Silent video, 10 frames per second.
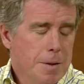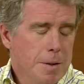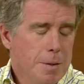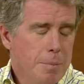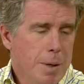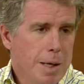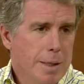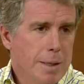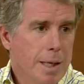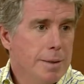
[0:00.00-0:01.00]
in,
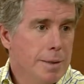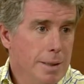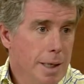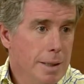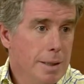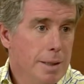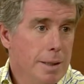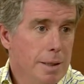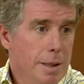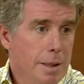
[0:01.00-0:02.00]
back in
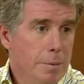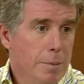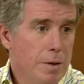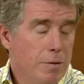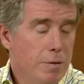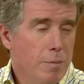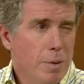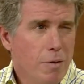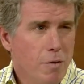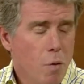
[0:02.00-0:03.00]
1990, uh, May,
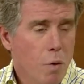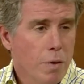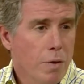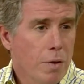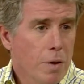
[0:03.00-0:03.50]
May 4th,